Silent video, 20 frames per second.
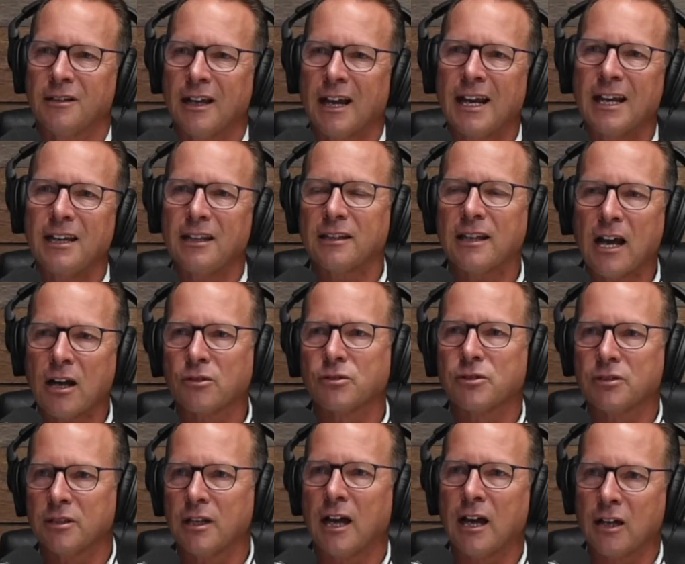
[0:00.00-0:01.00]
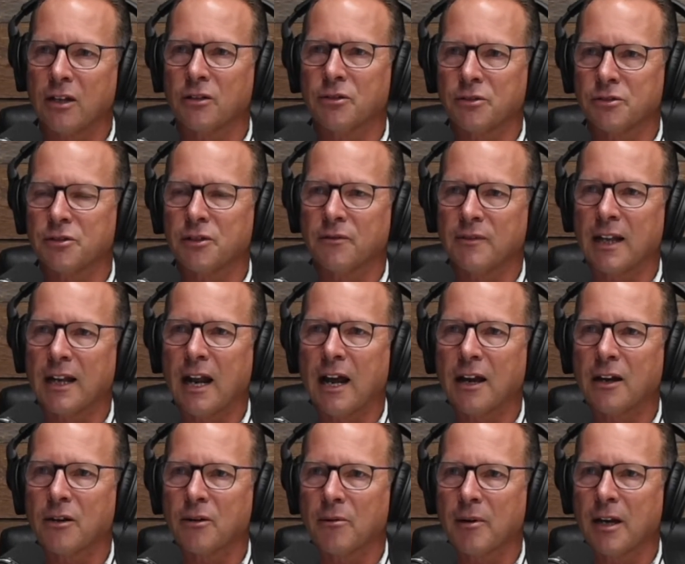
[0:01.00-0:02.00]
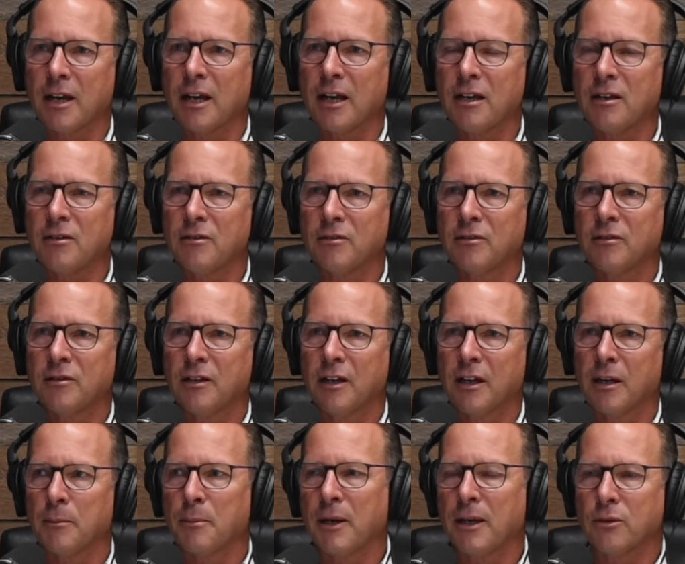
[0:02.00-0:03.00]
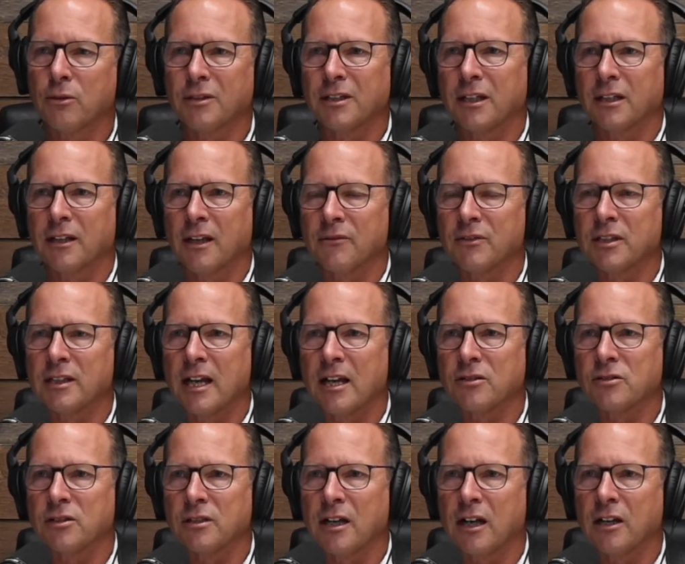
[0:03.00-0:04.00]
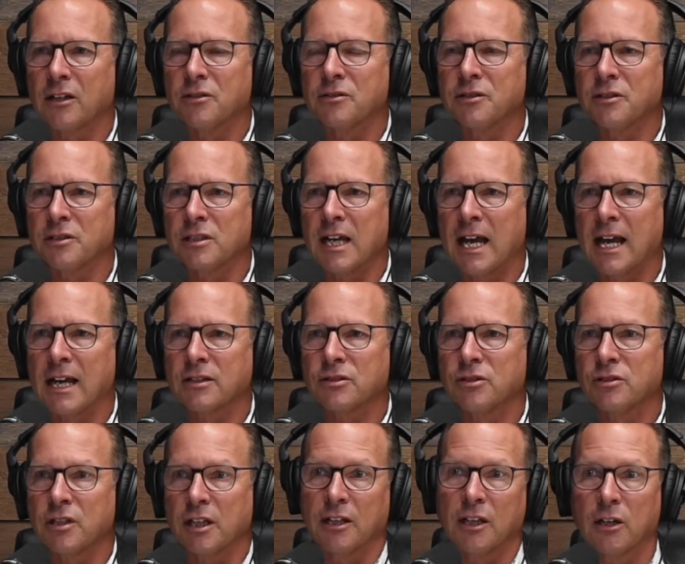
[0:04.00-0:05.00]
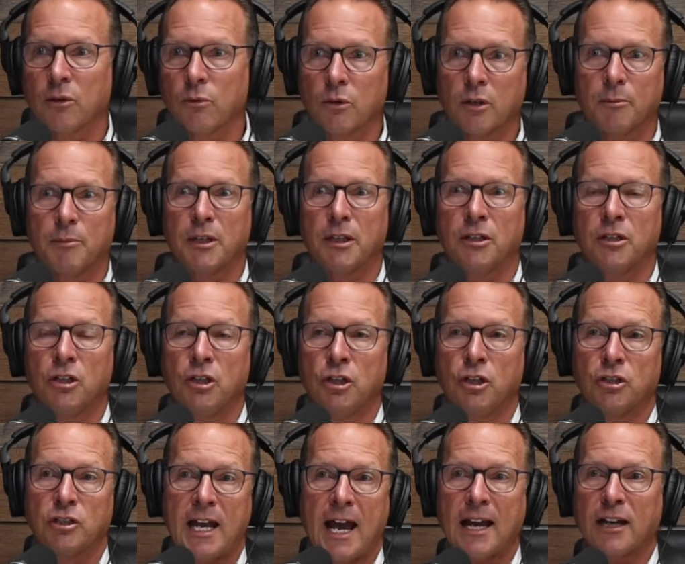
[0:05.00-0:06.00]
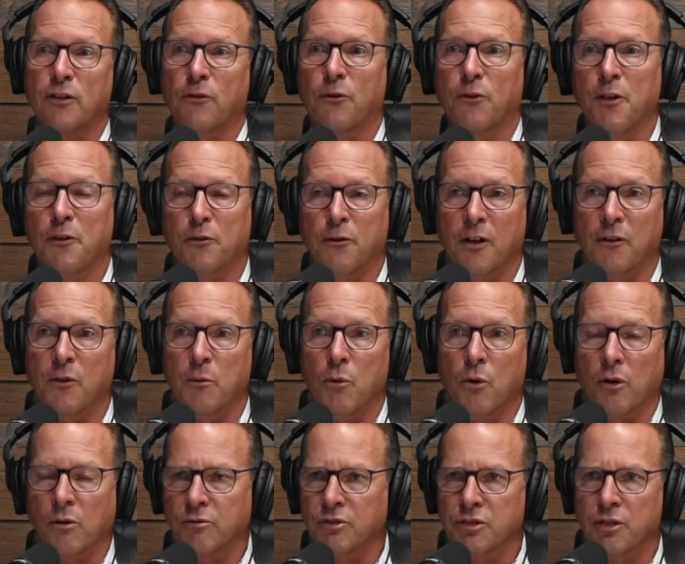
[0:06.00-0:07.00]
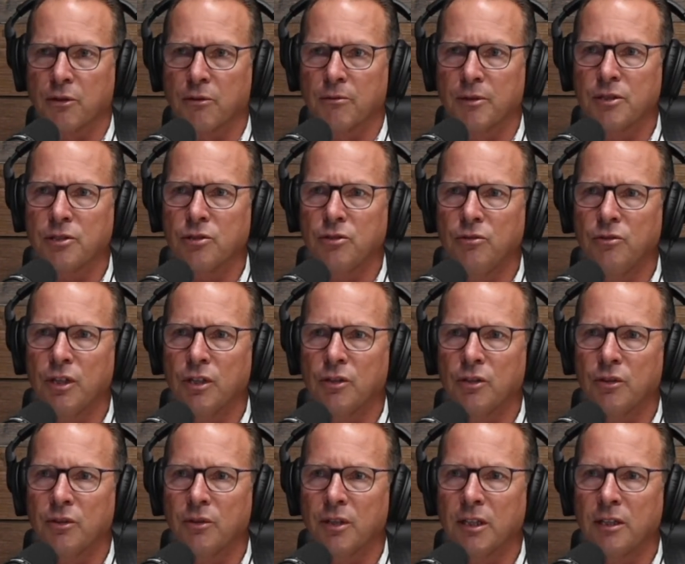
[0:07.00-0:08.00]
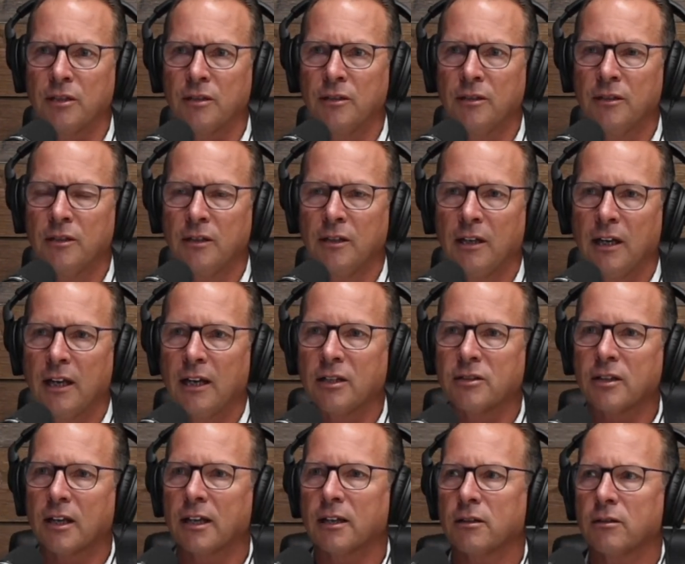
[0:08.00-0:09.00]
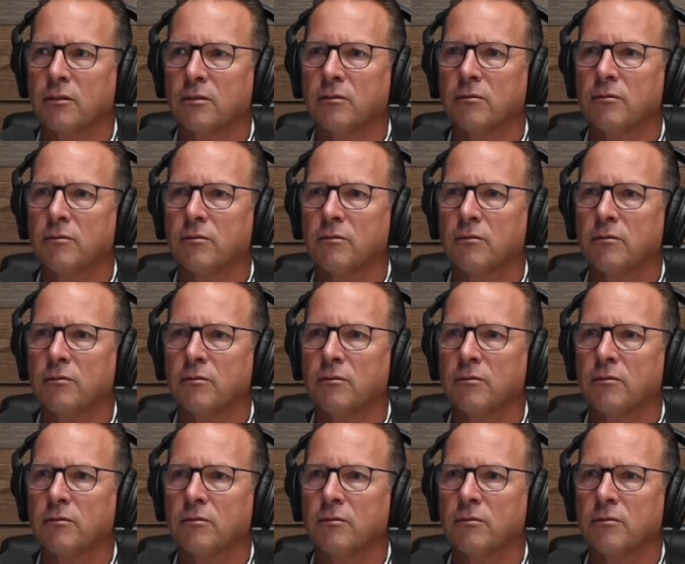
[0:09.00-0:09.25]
$90,000 of that IRA and paid only $11,000 in taxes, and then it would have been tax free forevermore, was there a reason you didn't do it? And he's like,